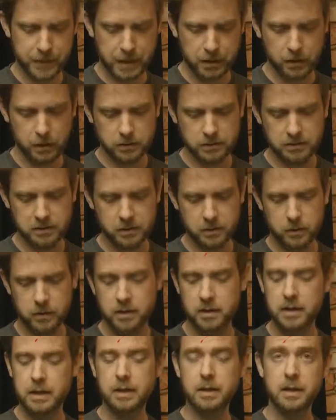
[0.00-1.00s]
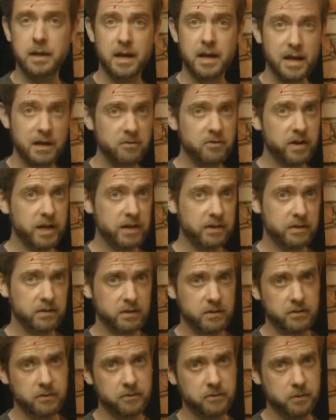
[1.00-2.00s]
Also, the
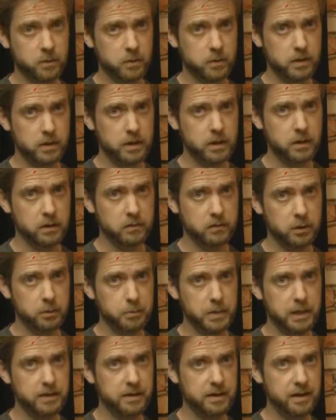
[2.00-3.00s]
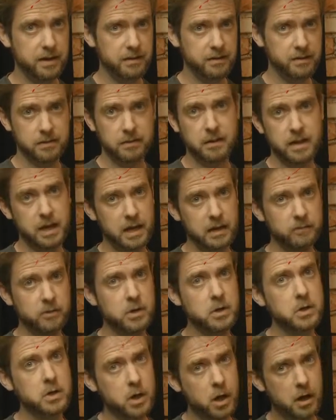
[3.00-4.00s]
invites for the console PTS, they have
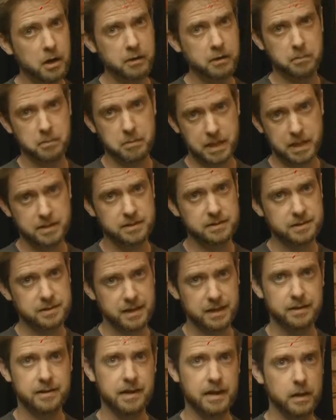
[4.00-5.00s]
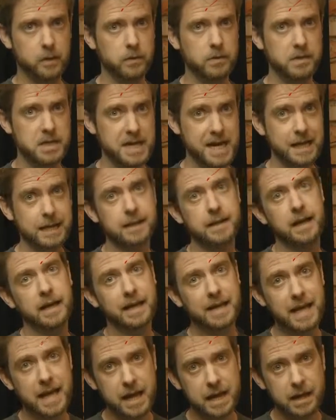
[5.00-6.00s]
not been sent out yet.
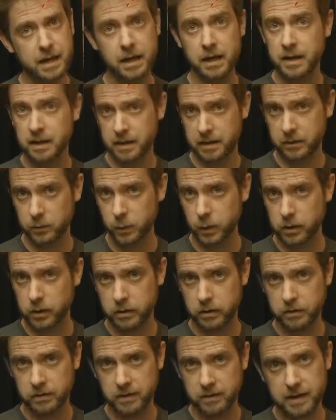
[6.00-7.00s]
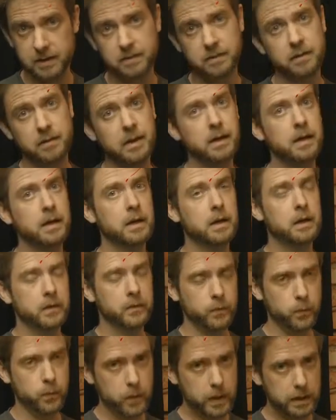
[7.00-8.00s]
Again, that's one of those things.
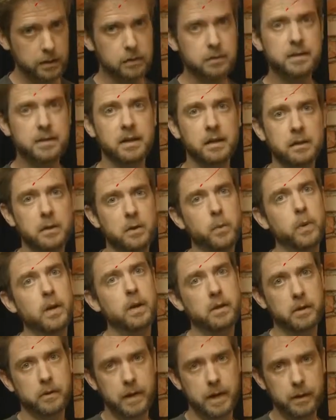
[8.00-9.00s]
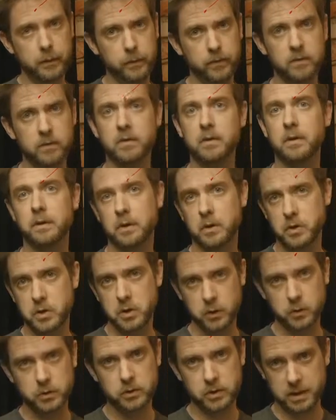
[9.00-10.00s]
We'll tell you when they're out.
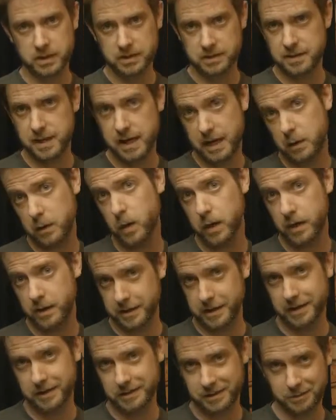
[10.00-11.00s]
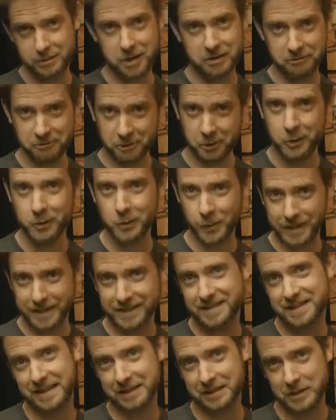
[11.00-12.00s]
Don't trust anyone else before we
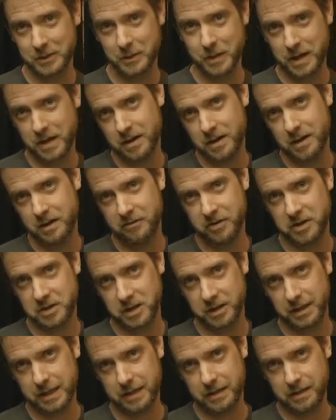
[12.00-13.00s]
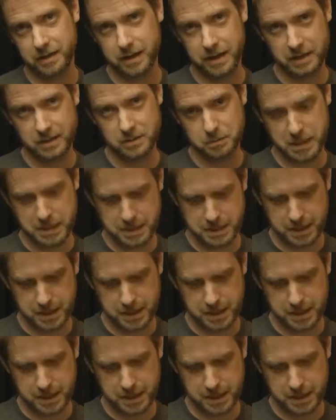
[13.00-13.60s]
tell you officially that it's been